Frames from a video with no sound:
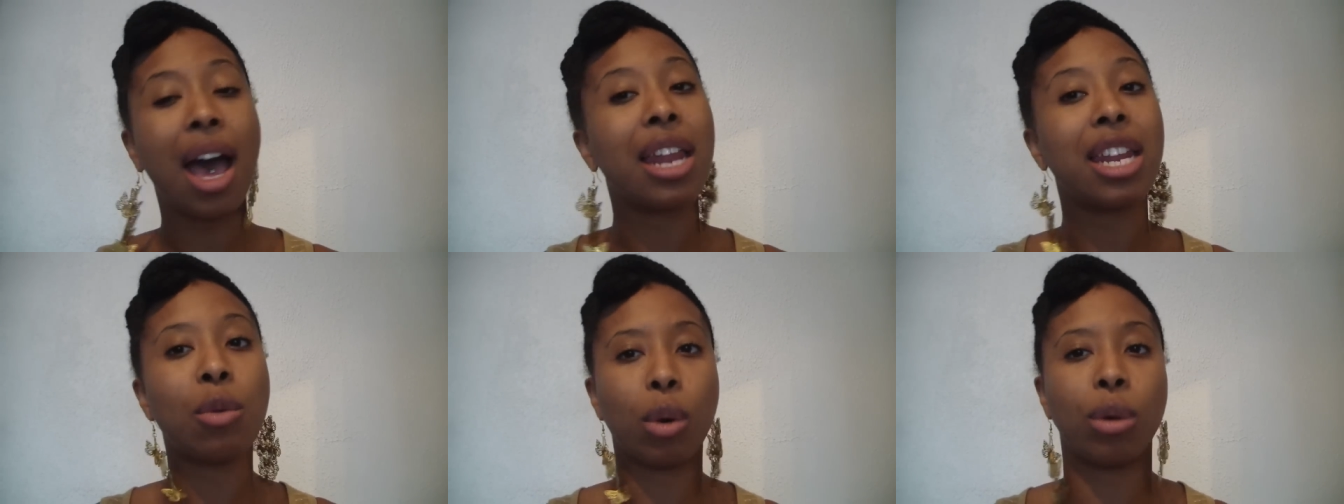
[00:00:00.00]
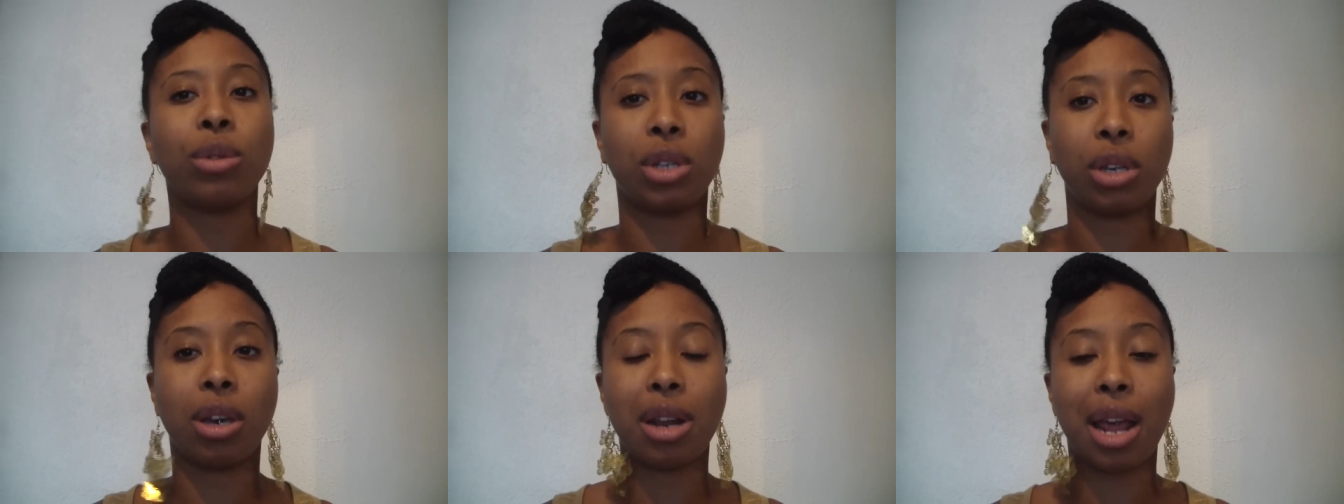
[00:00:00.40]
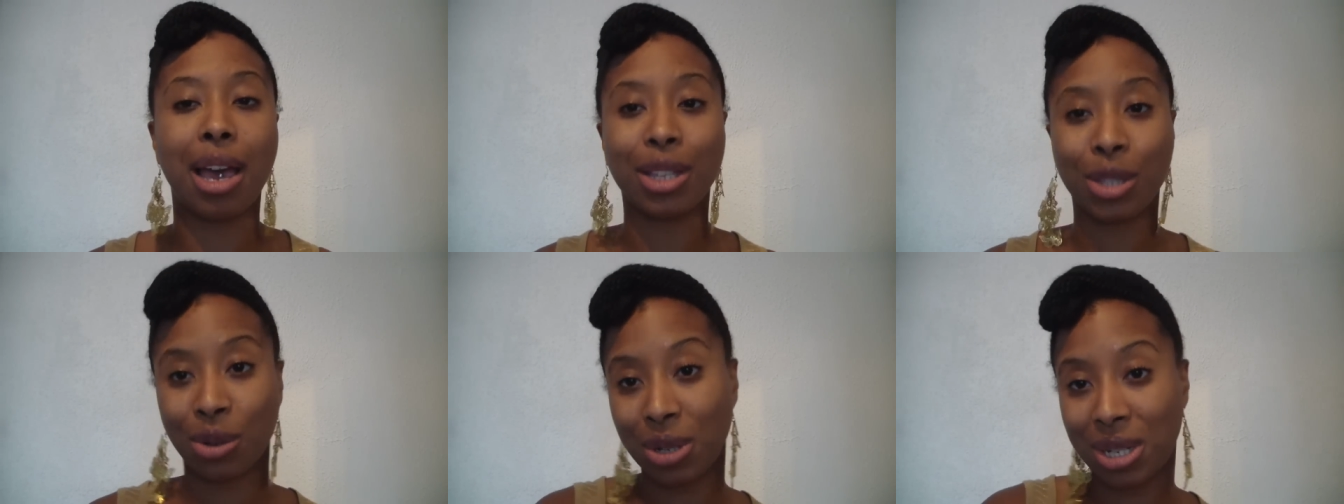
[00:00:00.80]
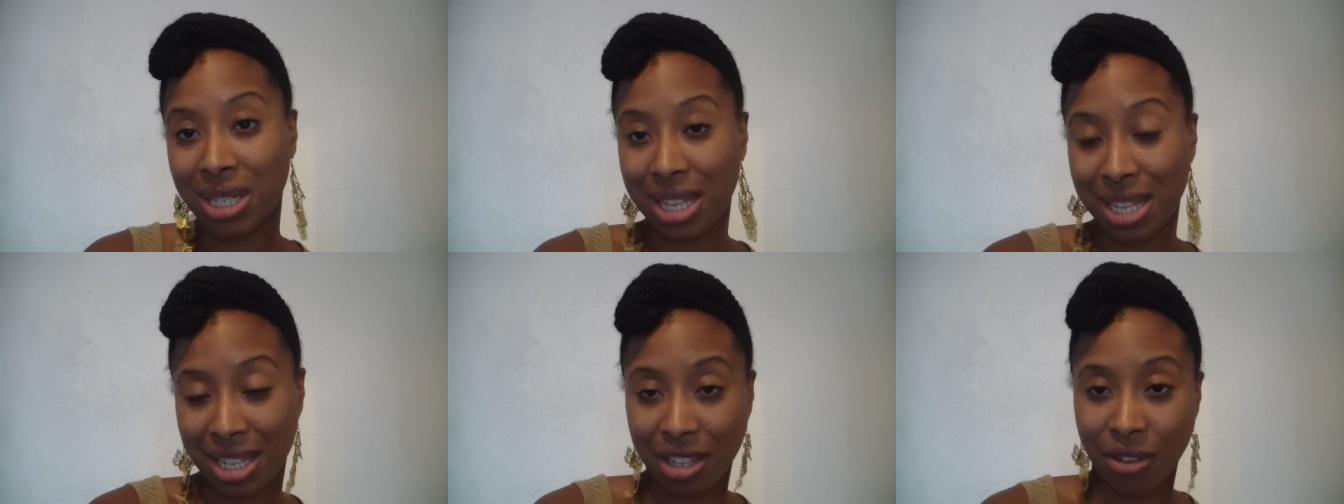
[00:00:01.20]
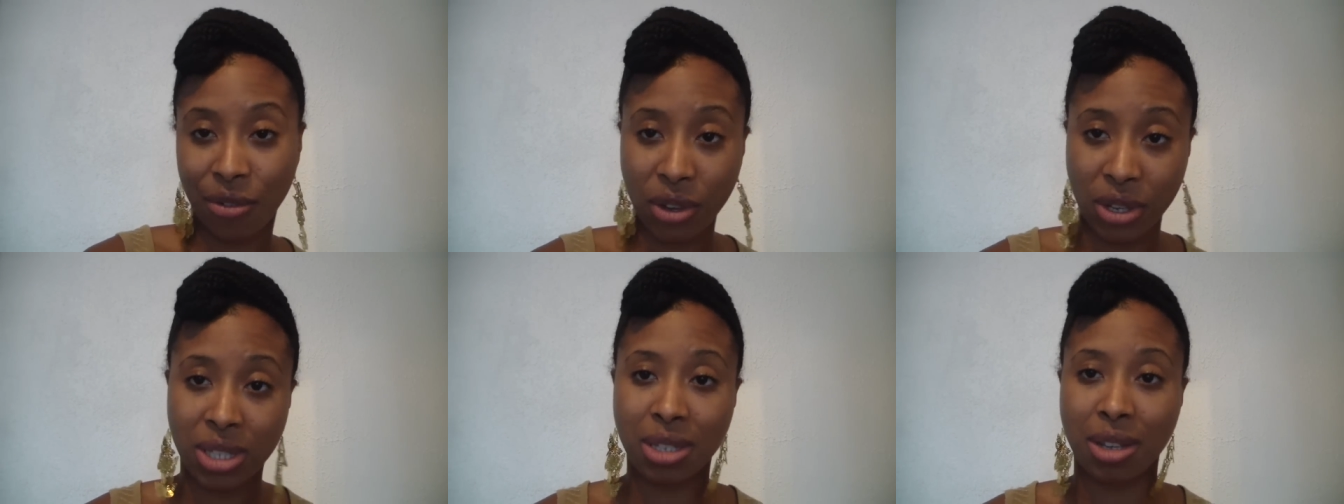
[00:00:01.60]
and it won't turn out as good as it did the
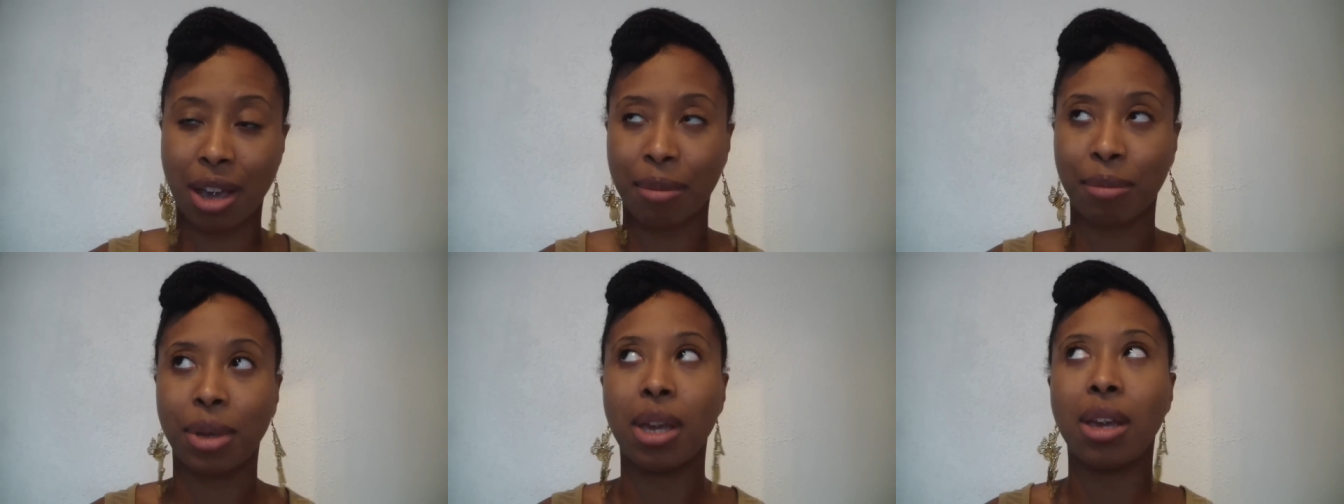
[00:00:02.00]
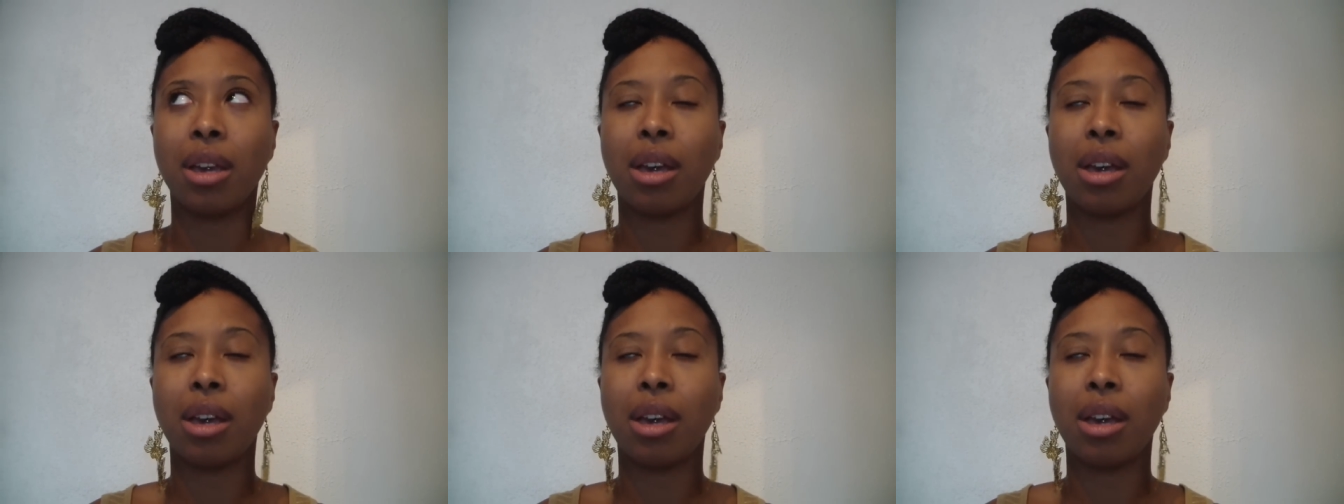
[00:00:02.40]
first time.